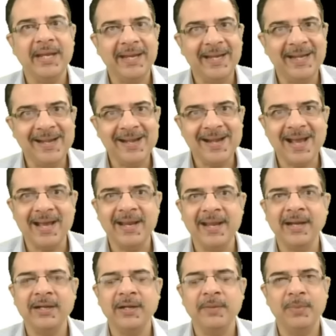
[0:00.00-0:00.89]

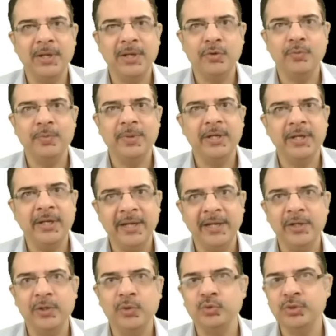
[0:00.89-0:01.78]
indirect bilirubin
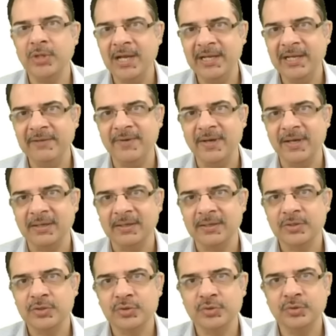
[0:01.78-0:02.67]
into the liver,
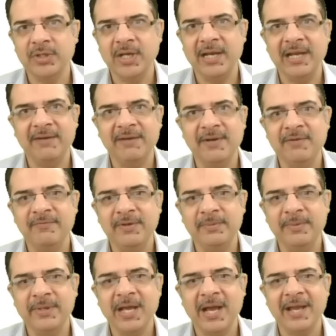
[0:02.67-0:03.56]
so the level
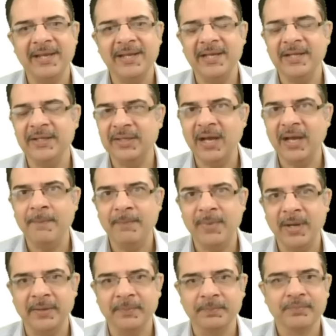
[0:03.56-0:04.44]
will be high in the
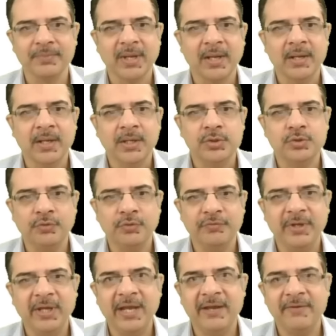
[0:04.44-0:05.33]
blood. So
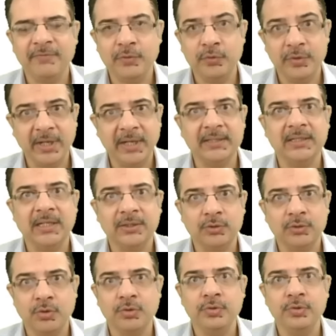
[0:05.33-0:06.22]
we have to take the
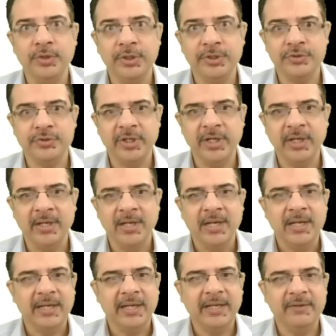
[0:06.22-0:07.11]
thorough history.
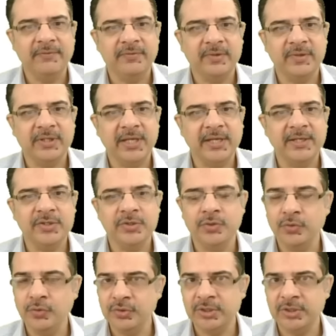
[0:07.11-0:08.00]
If there is
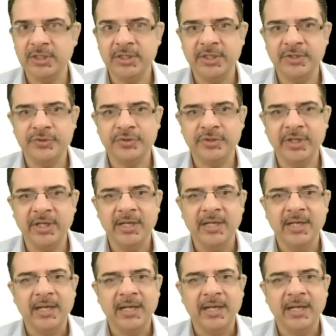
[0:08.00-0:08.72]
no such history,